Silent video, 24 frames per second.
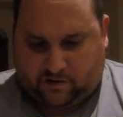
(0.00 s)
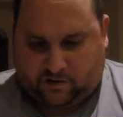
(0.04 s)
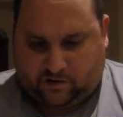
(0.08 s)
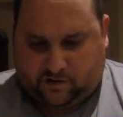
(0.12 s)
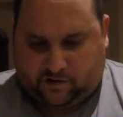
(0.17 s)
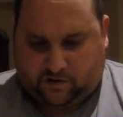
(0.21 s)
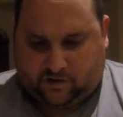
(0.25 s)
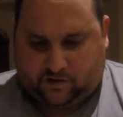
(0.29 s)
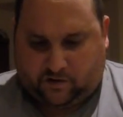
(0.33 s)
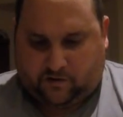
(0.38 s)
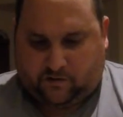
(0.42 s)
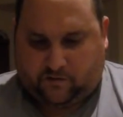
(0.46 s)

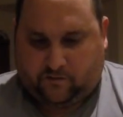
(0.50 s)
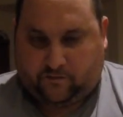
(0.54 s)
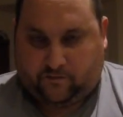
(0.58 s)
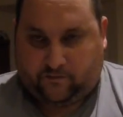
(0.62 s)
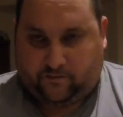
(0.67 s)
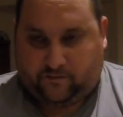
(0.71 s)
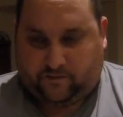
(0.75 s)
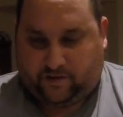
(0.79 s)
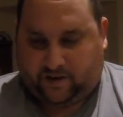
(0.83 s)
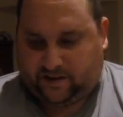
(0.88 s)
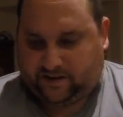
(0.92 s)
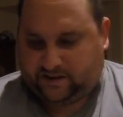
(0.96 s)
So
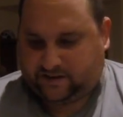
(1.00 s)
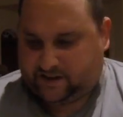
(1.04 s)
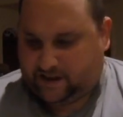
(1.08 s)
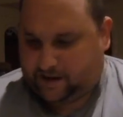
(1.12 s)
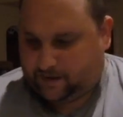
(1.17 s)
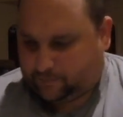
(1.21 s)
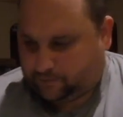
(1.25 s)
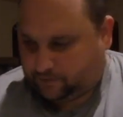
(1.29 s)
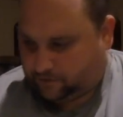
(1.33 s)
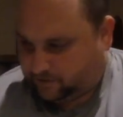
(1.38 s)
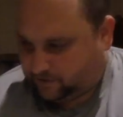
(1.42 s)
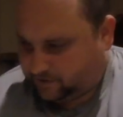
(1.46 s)
that's
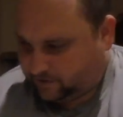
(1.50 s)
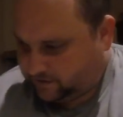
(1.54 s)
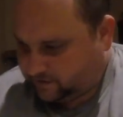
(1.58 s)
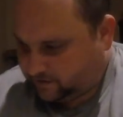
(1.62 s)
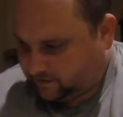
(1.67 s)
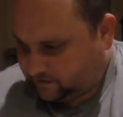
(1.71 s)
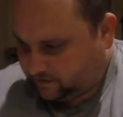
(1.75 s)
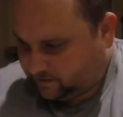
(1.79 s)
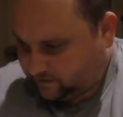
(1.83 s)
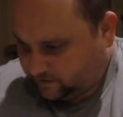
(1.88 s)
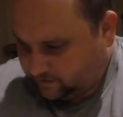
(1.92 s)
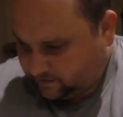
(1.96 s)
that part.
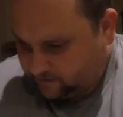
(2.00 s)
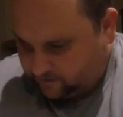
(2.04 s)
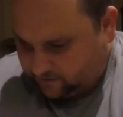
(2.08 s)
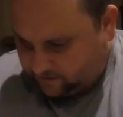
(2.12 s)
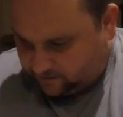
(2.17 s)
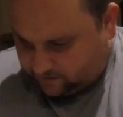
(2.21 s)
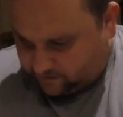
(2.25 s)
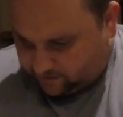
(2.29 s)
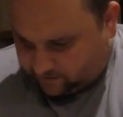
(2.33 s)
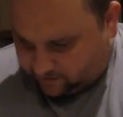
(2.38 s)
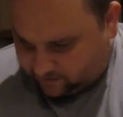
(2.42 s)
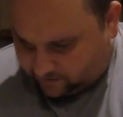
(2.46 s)

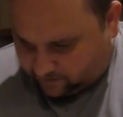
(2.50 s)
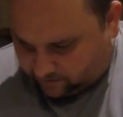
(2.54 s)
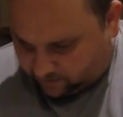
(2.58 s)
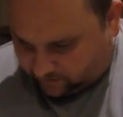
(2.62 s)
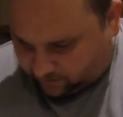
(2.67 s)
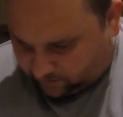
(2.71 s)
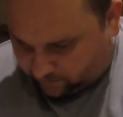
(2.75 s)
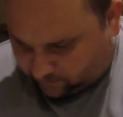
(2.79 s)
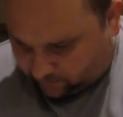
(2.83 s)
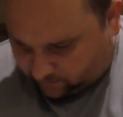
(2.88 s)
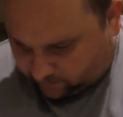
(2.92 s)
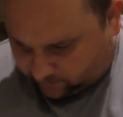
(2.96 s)

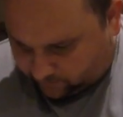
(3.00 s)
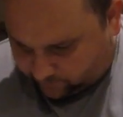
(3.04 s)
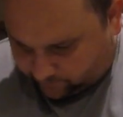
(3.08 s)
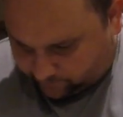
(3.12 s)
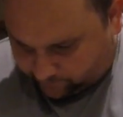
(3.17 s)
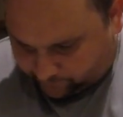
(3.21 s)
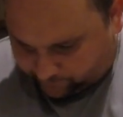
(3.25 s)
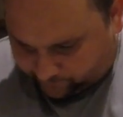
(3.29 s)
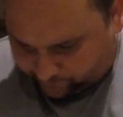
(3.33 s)
So